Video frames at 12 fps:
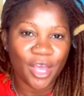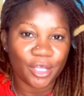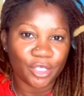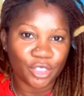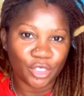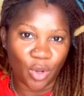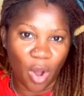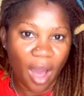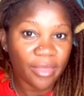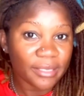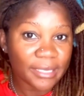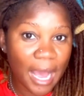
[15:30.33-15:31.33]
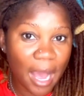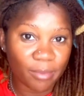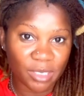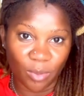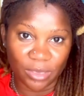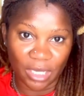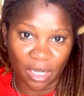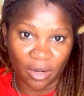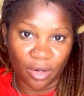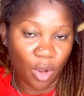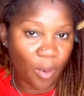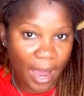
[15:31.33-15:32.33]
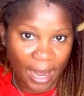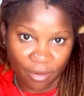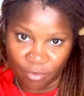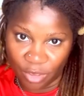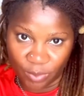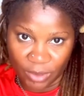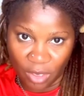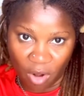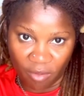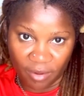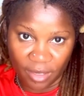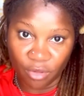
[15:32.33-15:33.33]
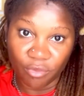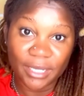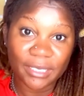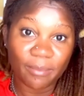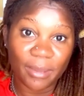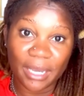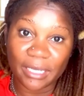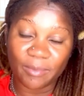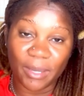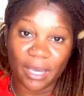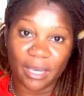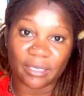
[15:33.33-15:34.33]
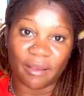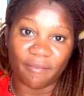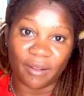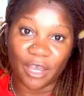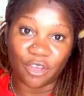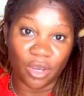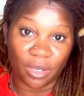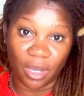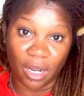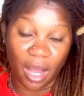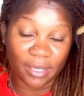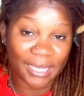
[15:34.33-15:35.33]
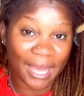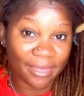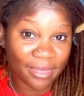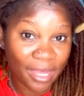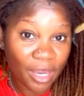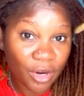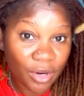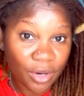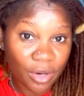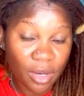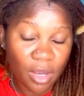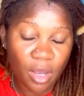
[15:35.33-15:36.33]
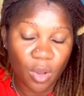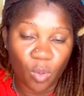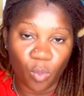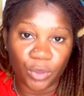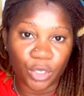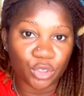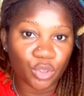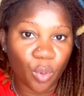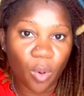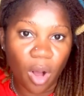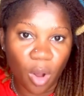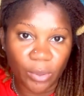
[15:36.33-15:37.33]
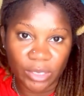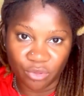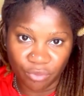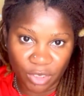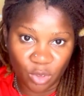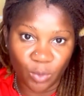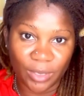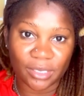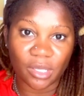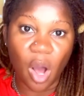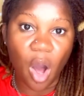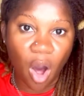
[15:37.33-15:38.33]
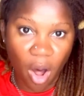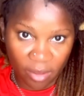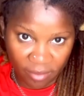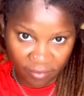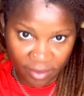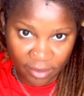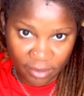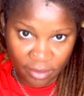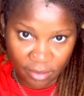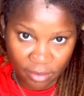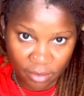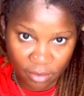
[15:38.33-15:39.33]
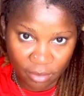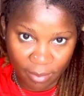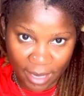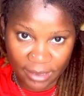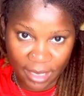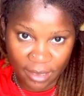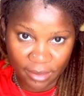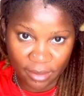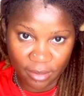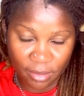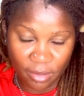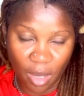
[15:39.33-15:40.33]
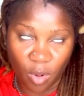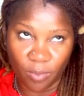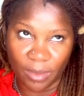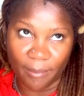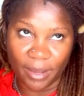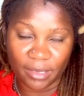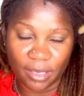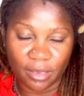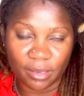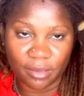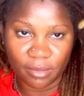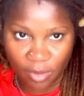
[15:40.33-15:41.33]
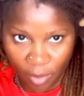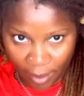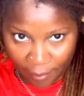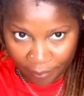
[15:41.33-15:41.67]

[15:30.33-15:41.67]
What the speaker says: So other times I will tell her go ahead and retwist all of it. The reason being is because I feel like your locks get thicker when you don't always retwist all of it. Make sense? I hope that makes sense. Okay.